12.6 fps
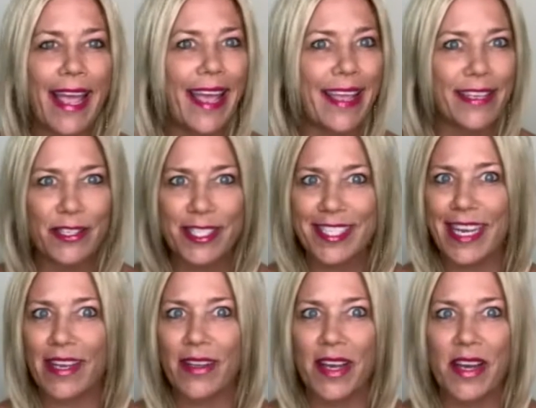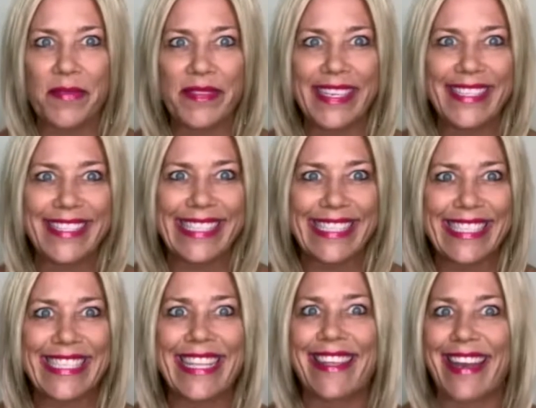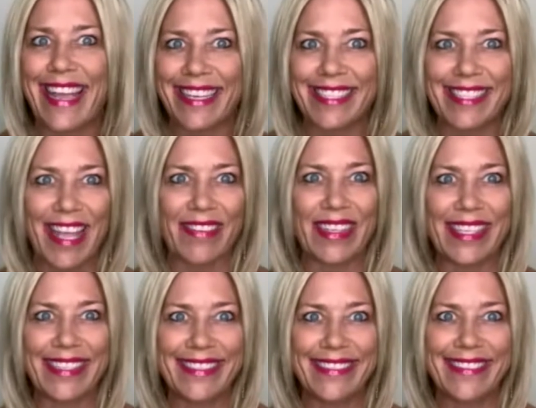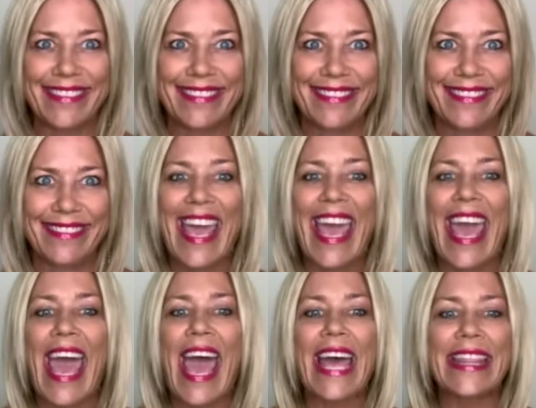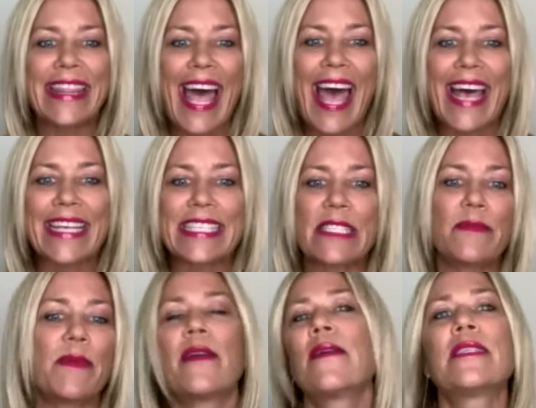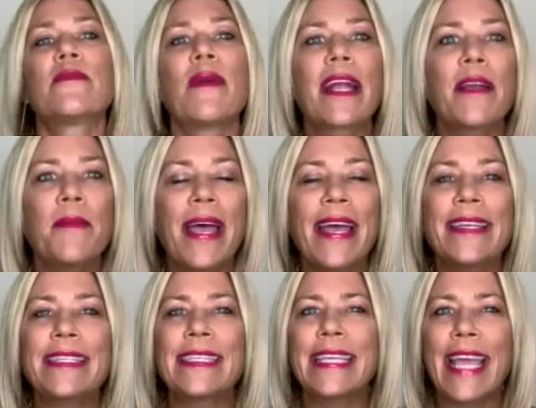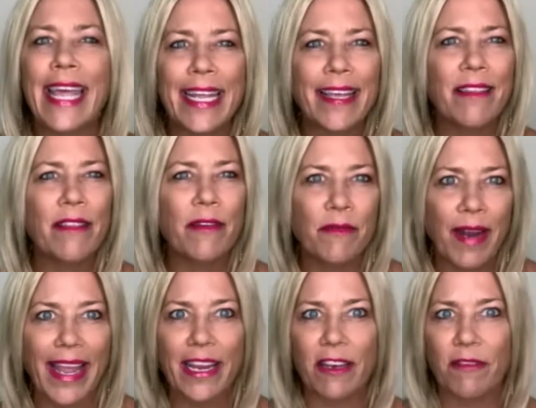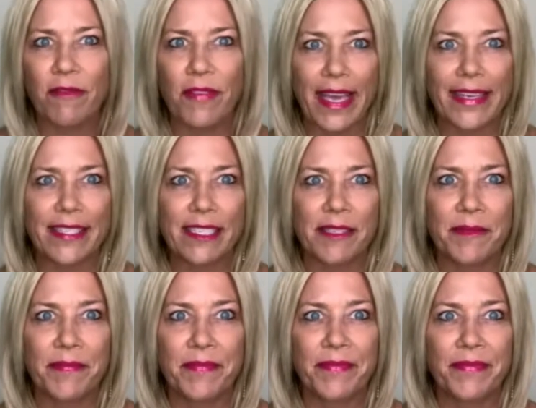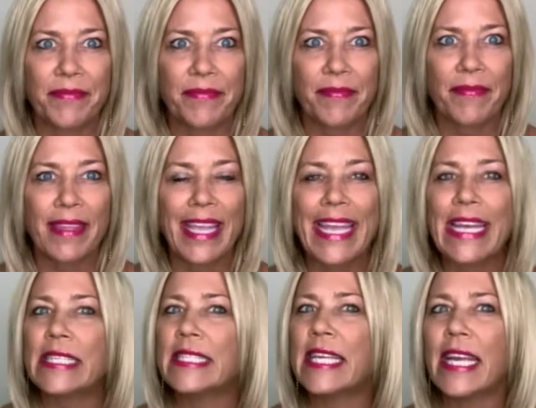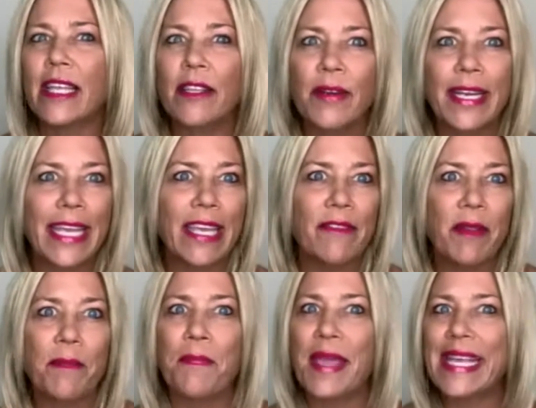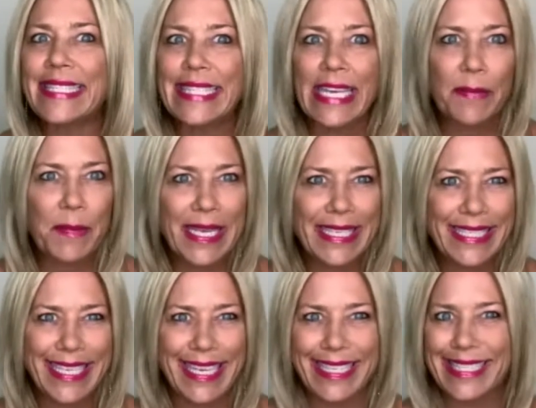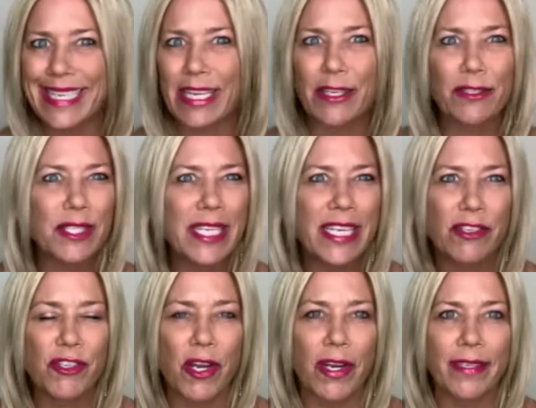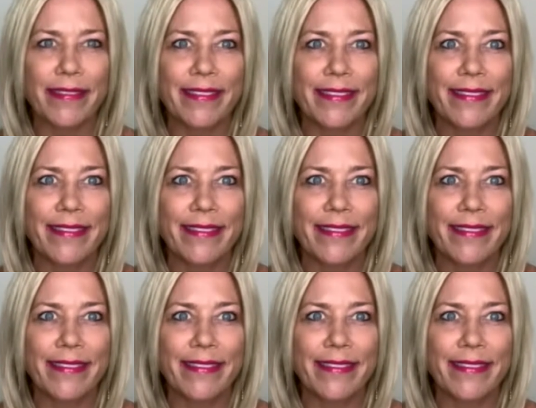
and your style confidence to the next level. And last, we always recommend getting the right fit. Tailoring even basic pieces like your t-shirts